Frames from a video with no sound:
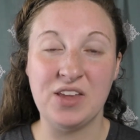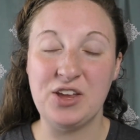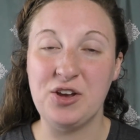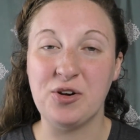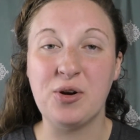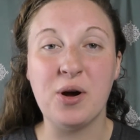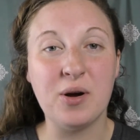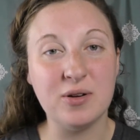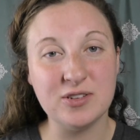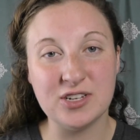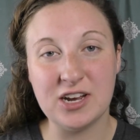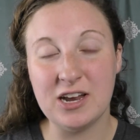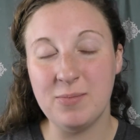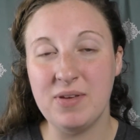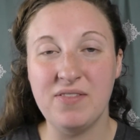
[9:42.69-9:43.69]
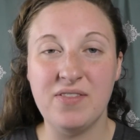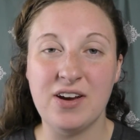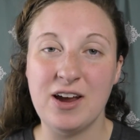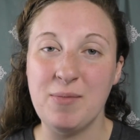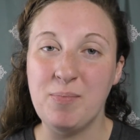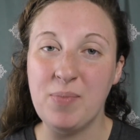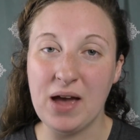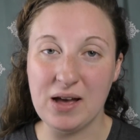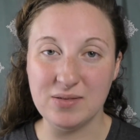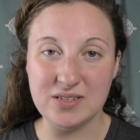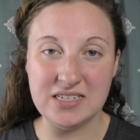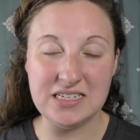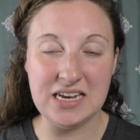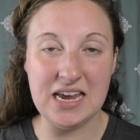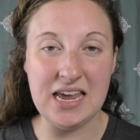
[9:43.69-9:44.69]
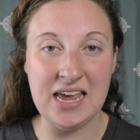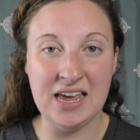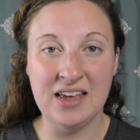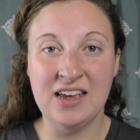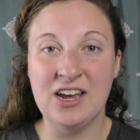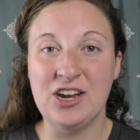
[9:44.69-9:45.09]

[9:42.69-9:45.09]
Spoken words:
your curls are gonna be very bouncy,